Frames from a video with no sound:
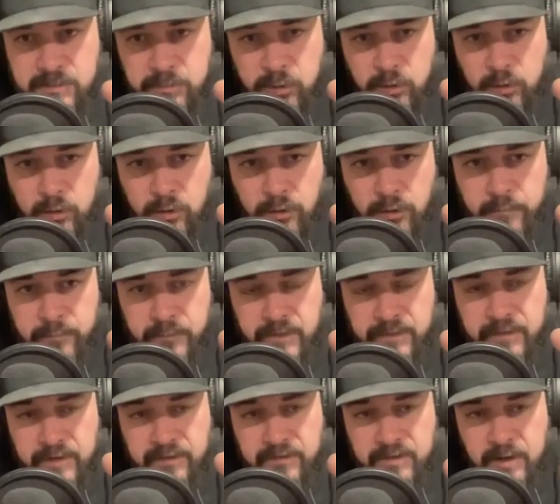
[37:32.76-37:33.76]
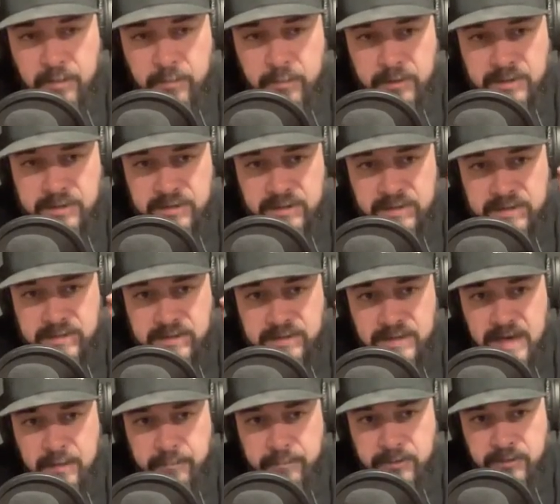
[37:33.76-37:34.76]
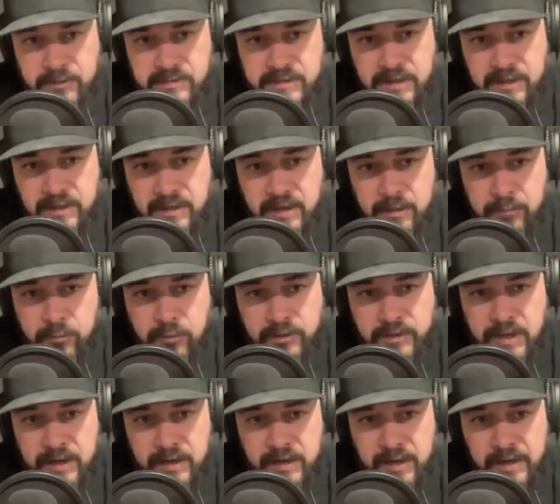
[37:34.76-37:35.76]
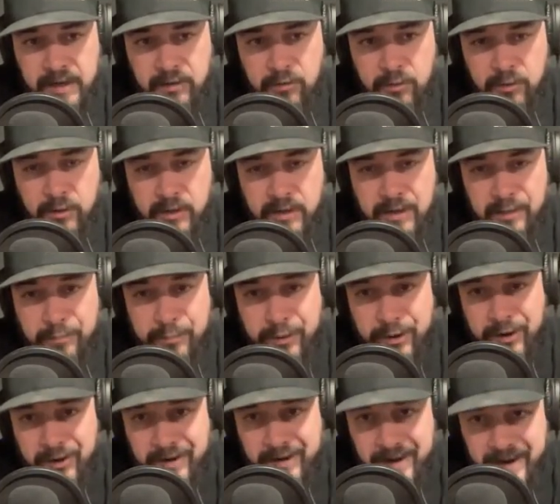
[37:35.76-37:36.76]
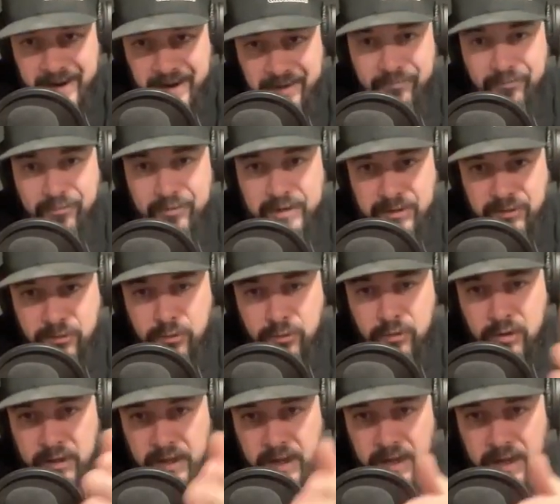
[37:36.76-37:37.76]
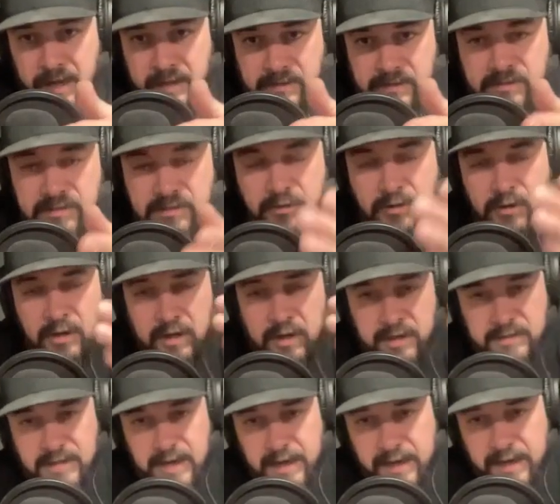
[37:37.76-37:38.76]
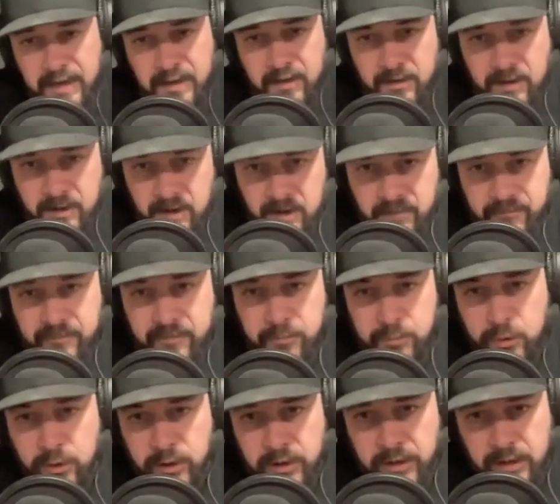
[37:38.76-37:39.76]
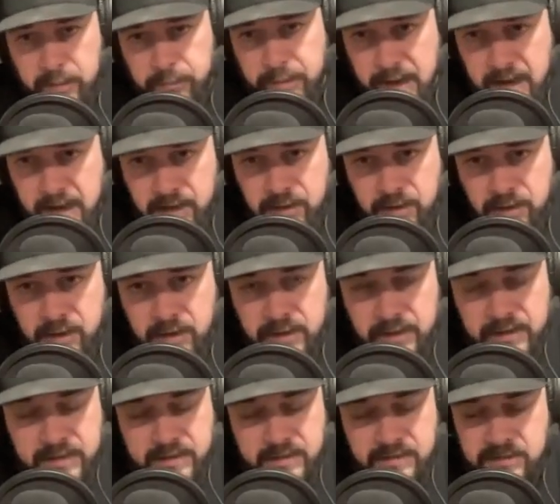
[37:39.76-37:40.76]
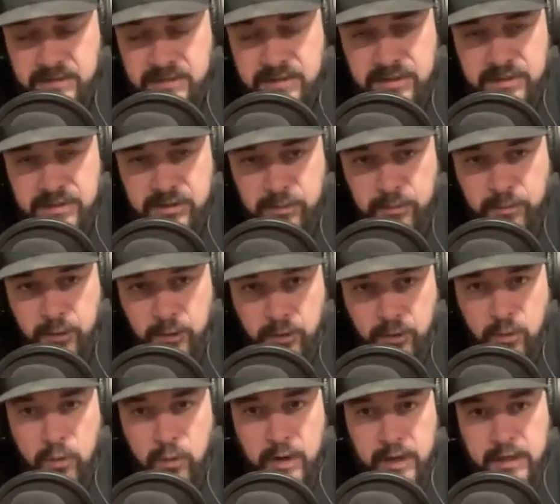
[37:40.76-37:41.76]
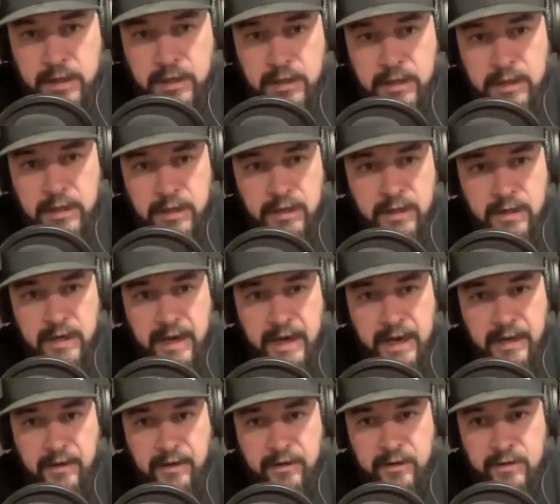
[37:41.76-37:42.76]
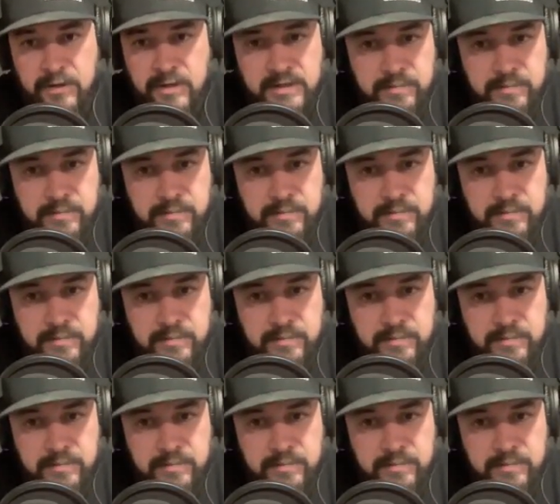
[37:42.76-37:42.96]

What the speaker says: his pole, and then he's got a bunch of these adapters that come with that Nicor kit, but on every tool he has. So taking it off and putting it back on is super quick, and you